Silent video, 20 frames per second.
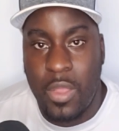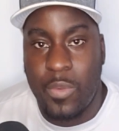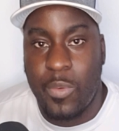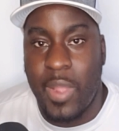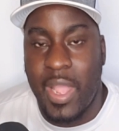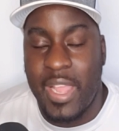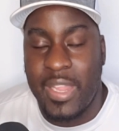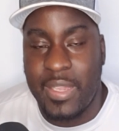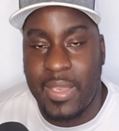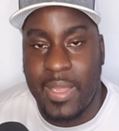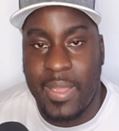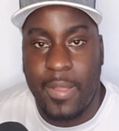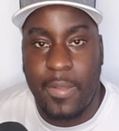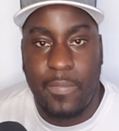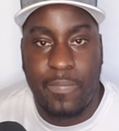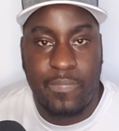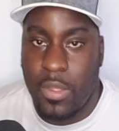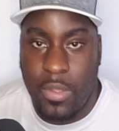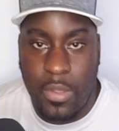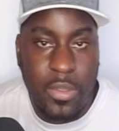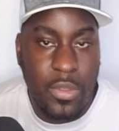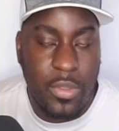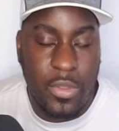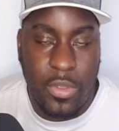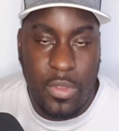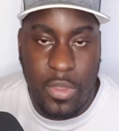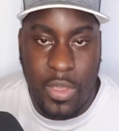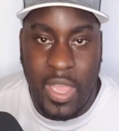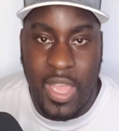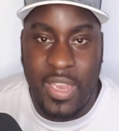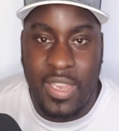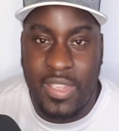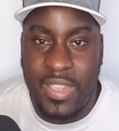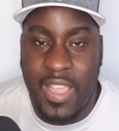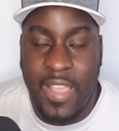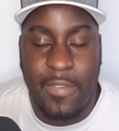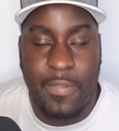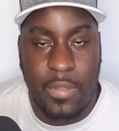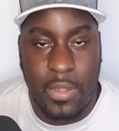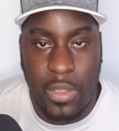right now, you, you got to
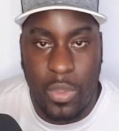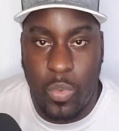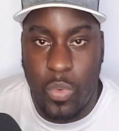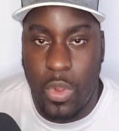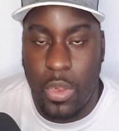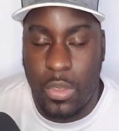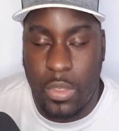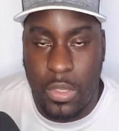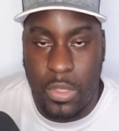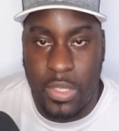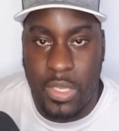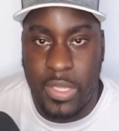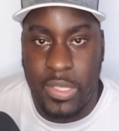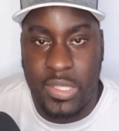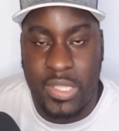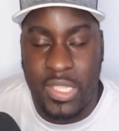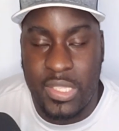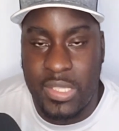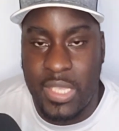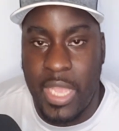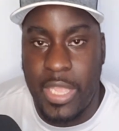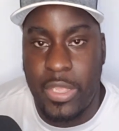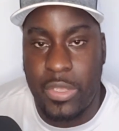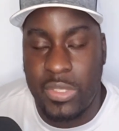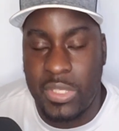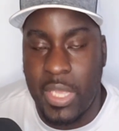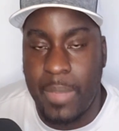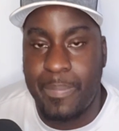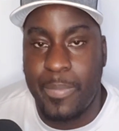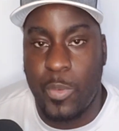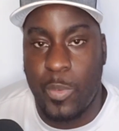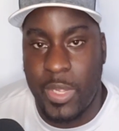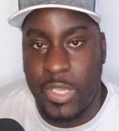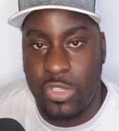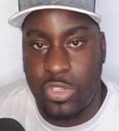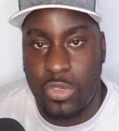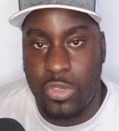definitely work on this. This is how you separate